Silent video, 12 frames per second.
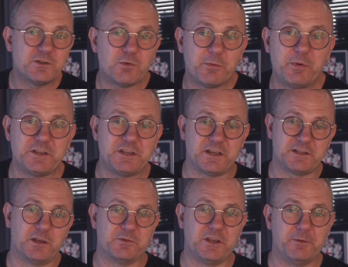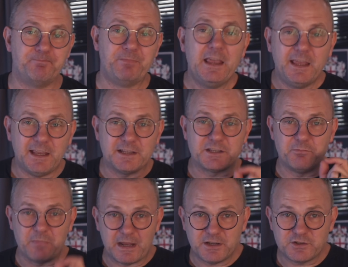is where PCS comes in. It's a
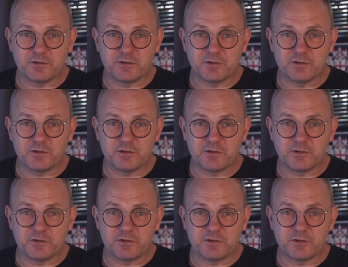managed